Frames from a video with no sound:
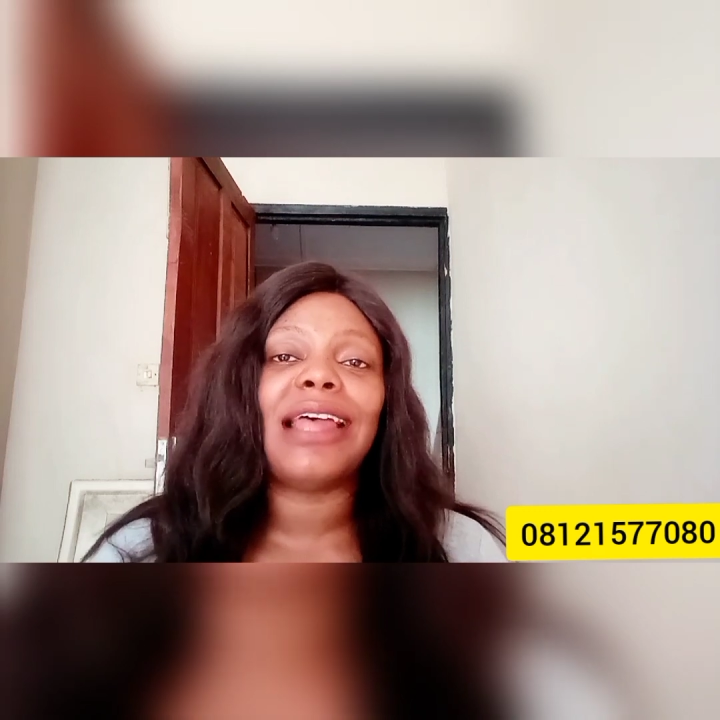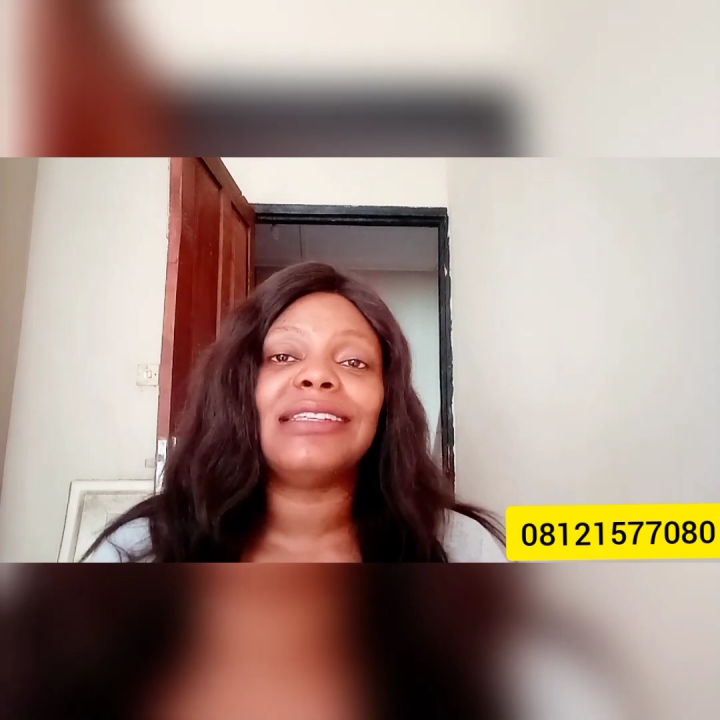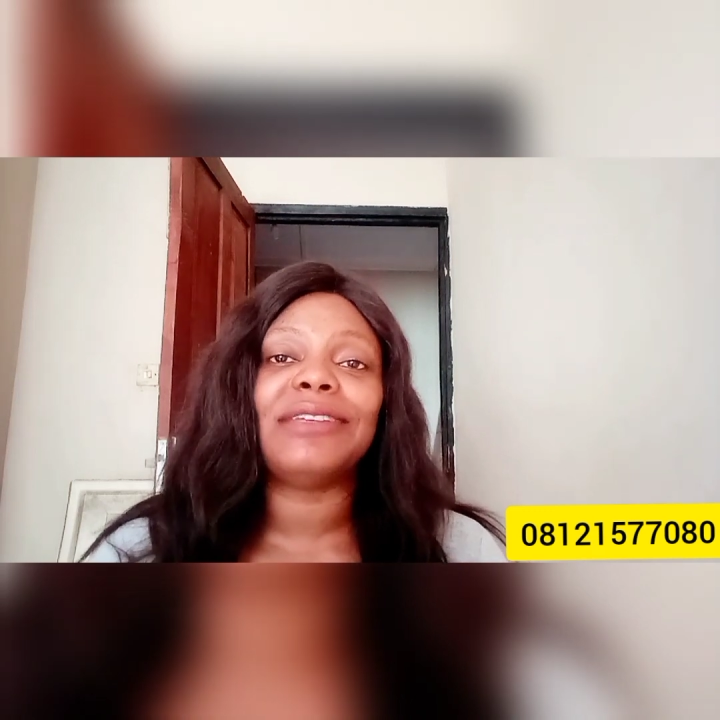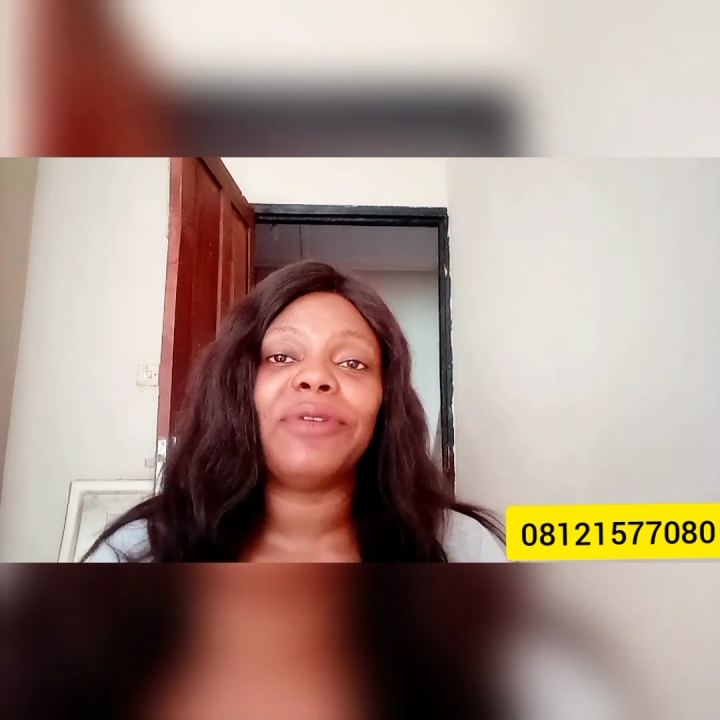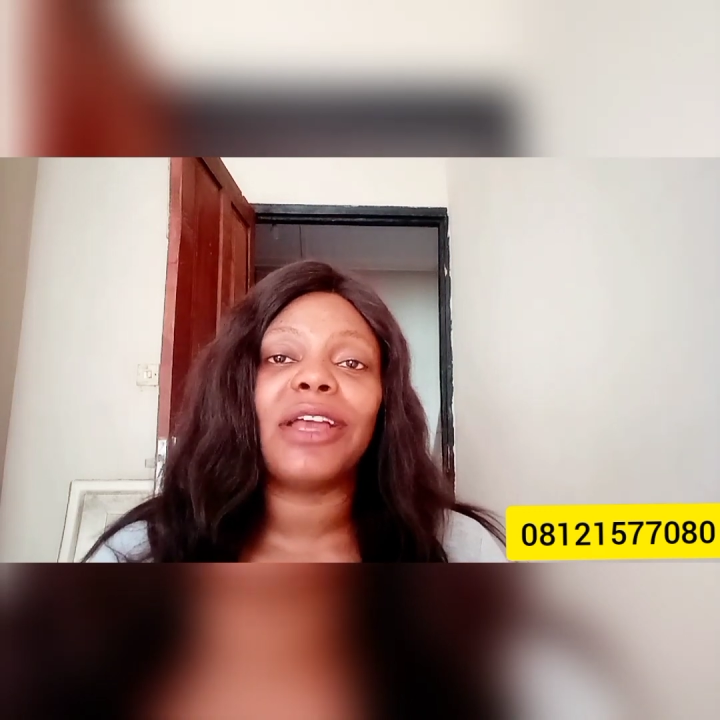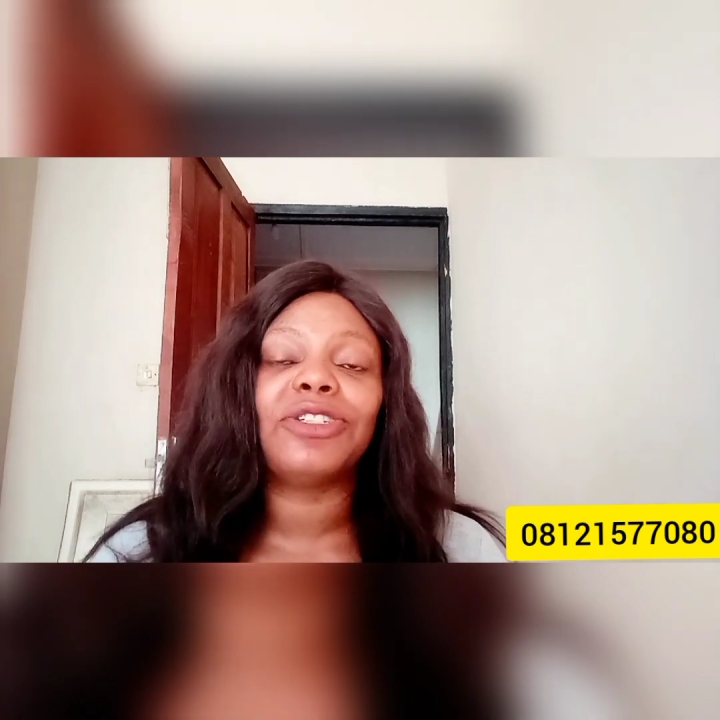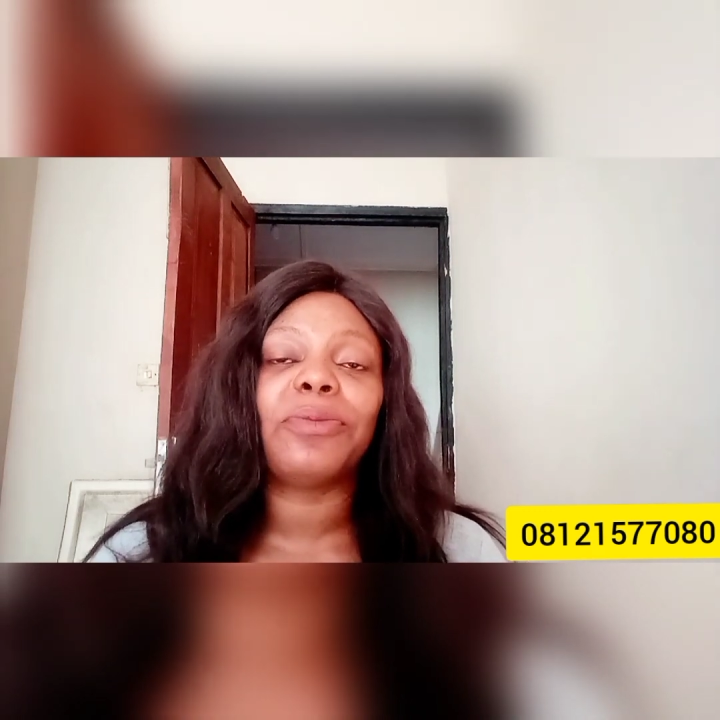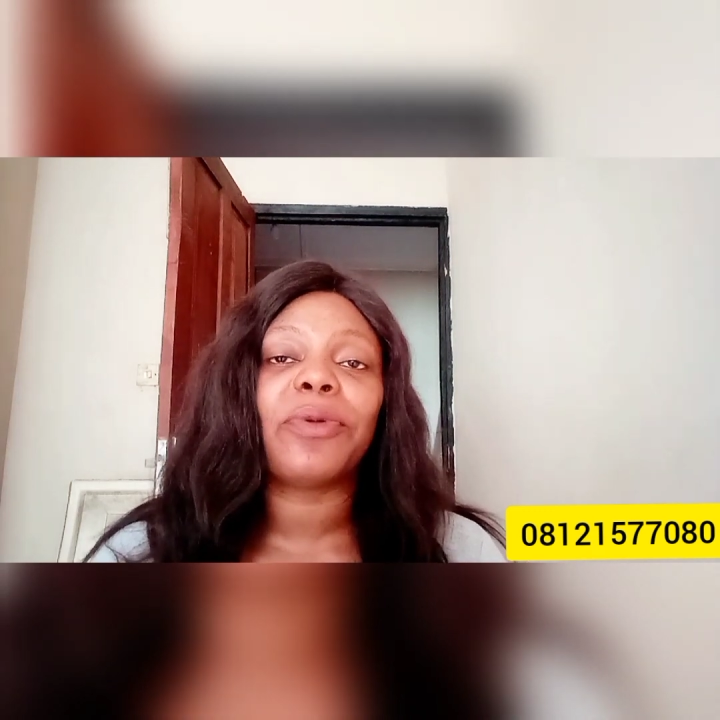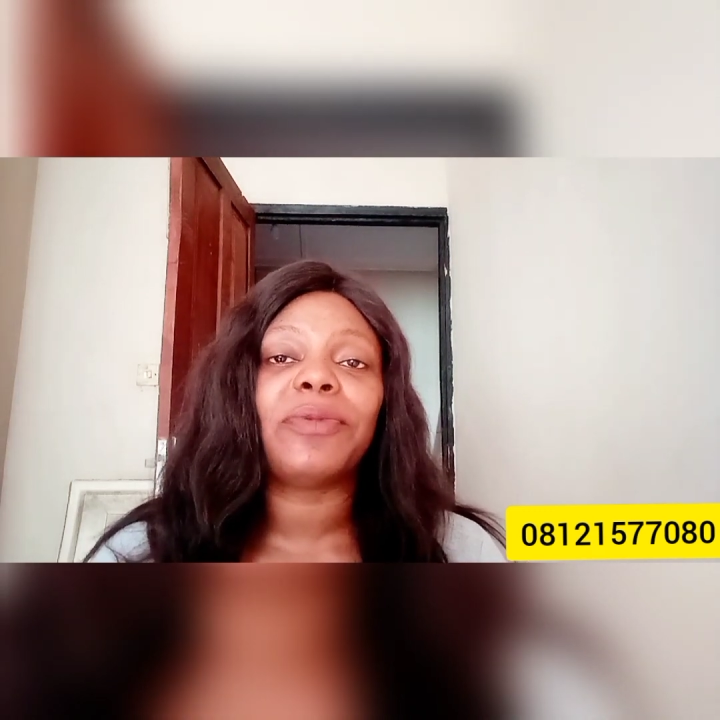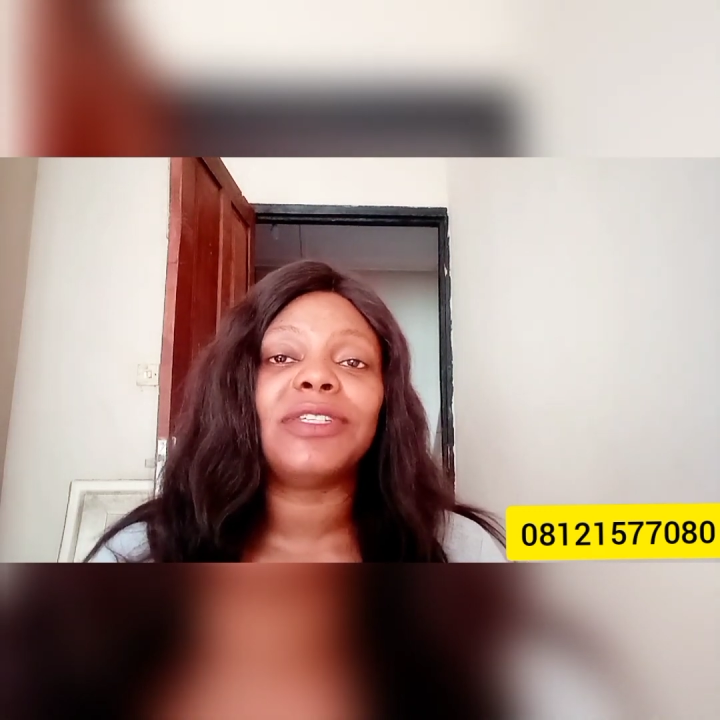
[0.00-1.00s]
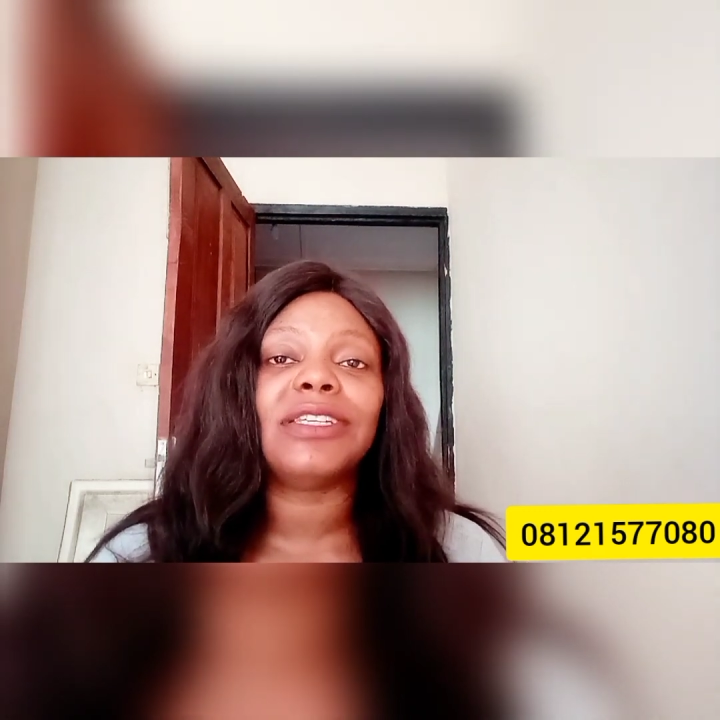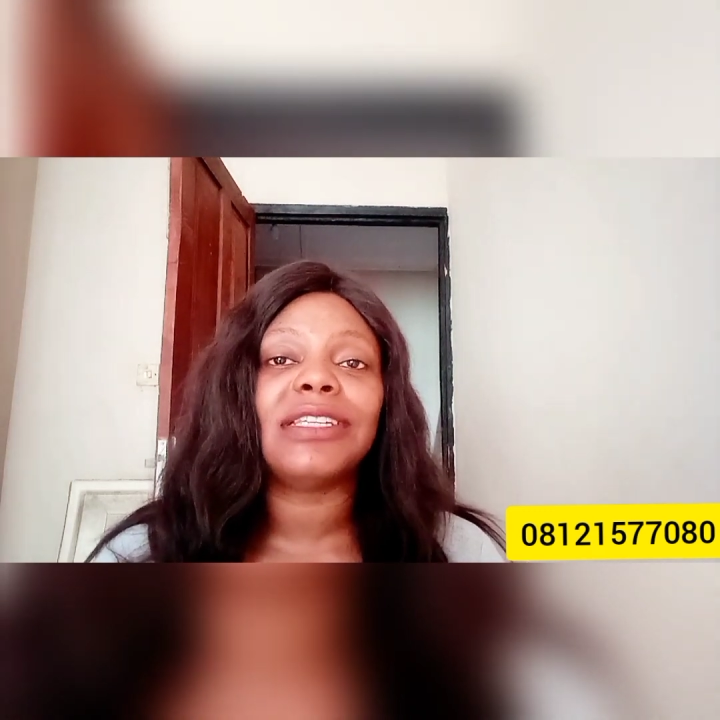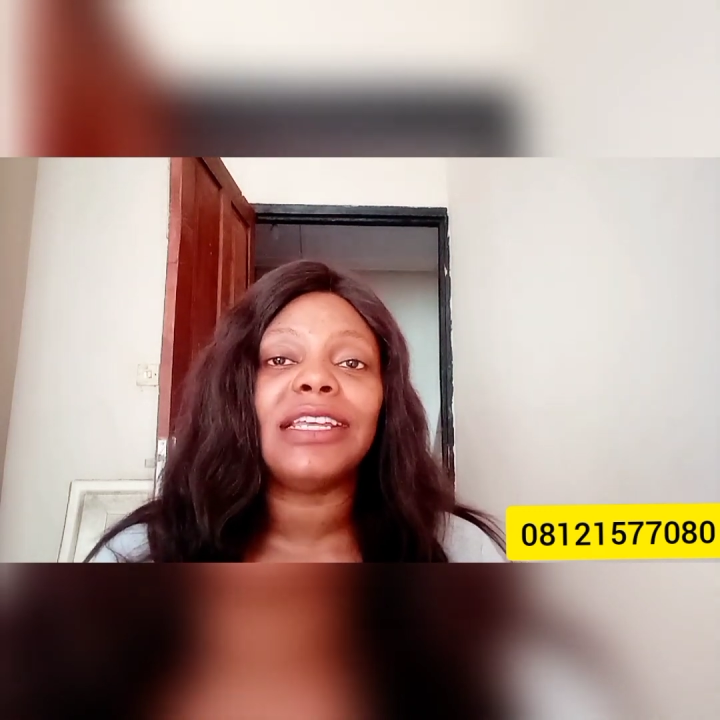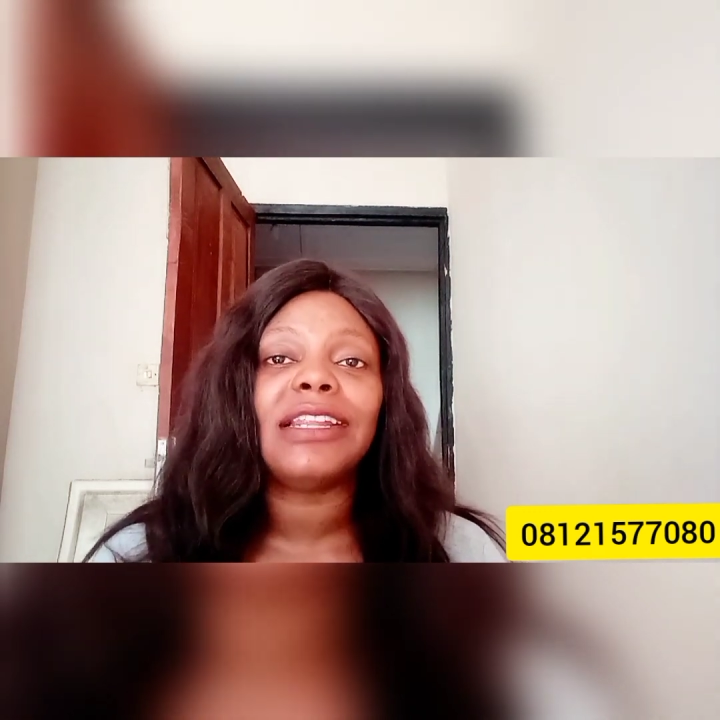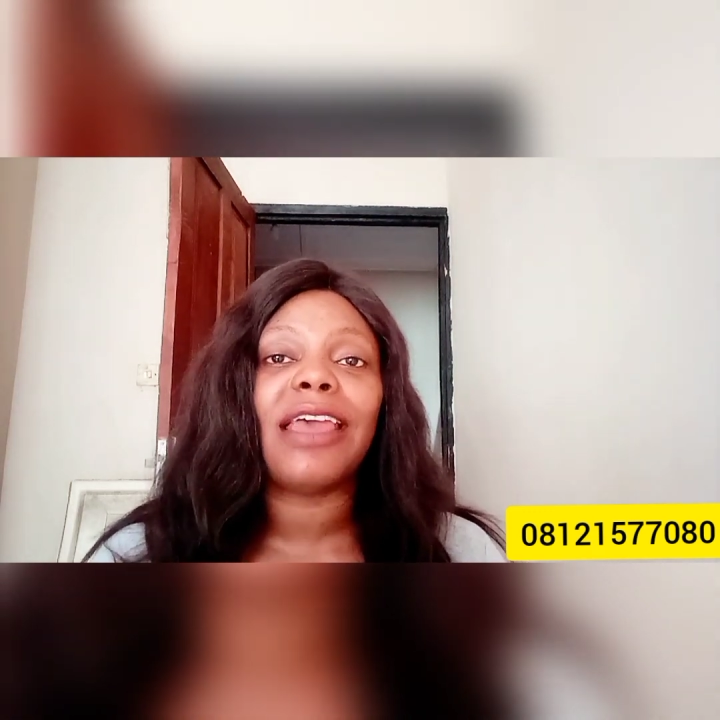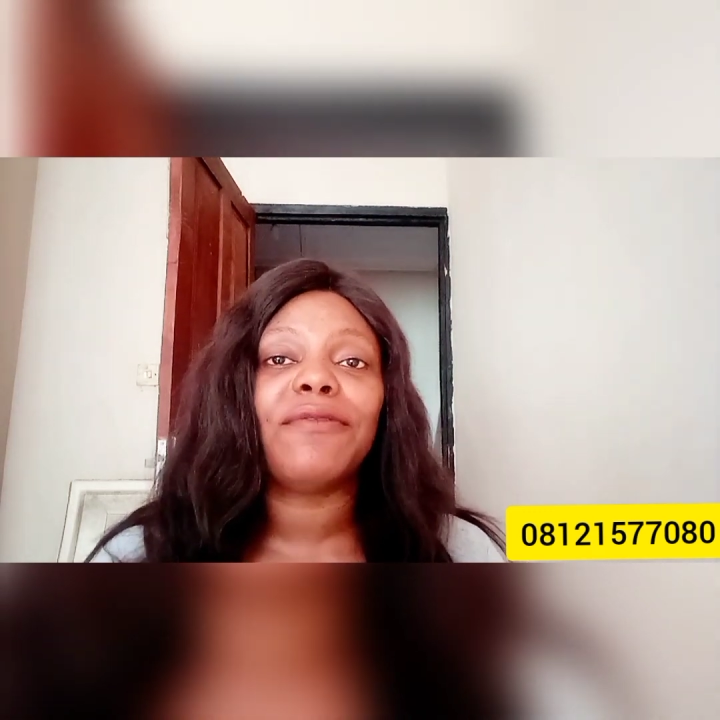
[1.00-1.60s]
anti-reaction properties in